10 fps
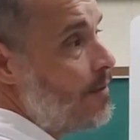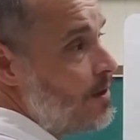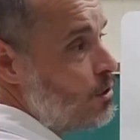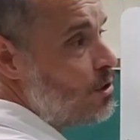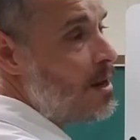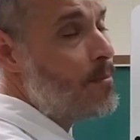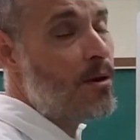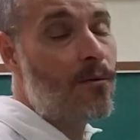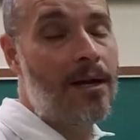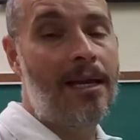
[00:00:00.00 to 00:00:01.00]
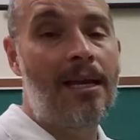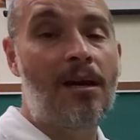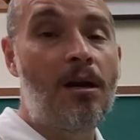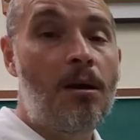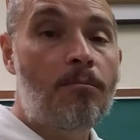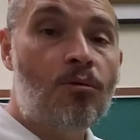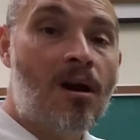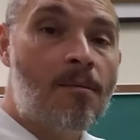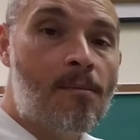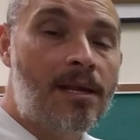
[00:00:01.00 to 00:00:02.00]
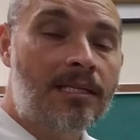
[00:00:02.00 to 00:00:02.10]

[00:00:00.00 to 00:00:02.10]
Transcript: this shopping right here probably is